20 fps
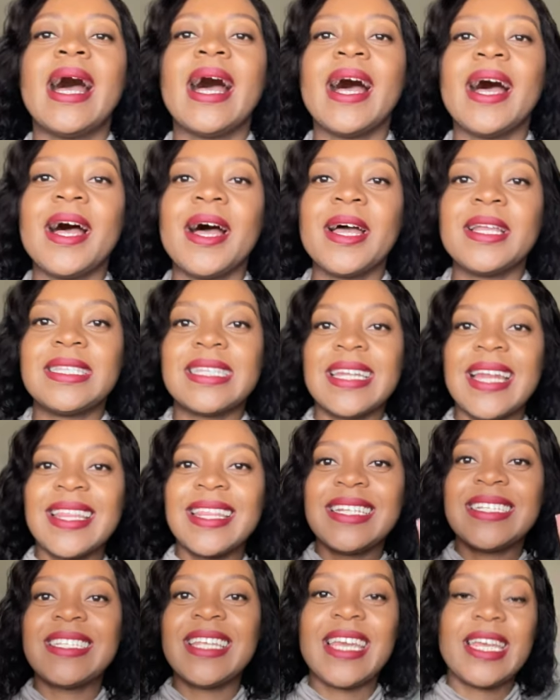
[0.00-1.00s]
It's
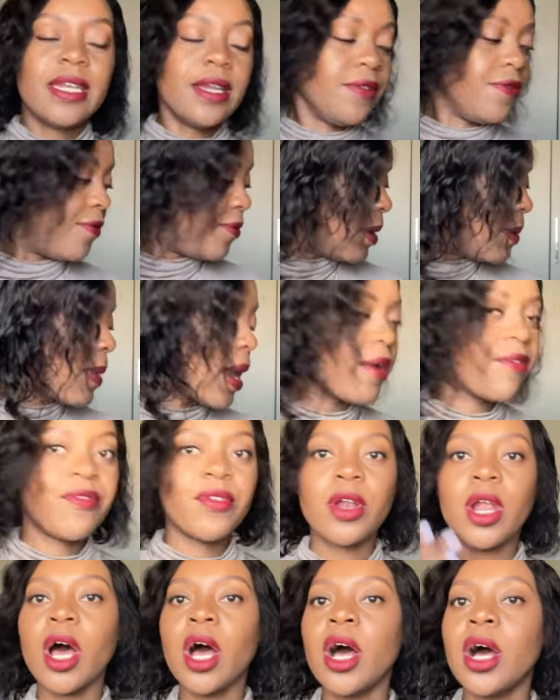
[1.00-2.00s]
another day in my
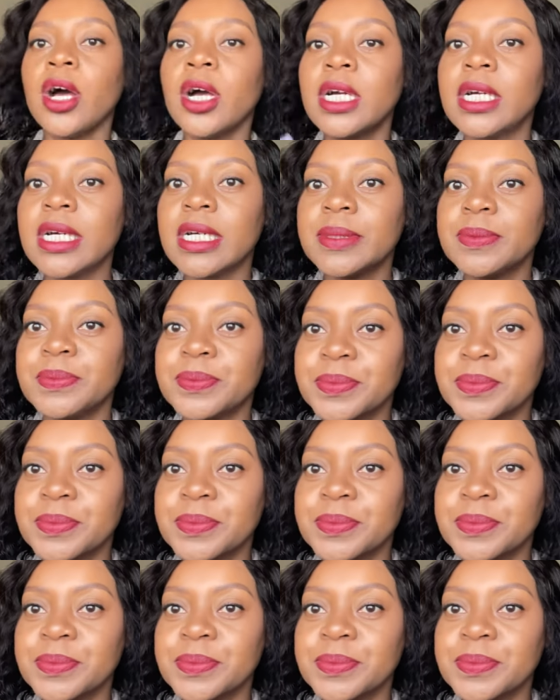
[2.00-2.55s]
vlog.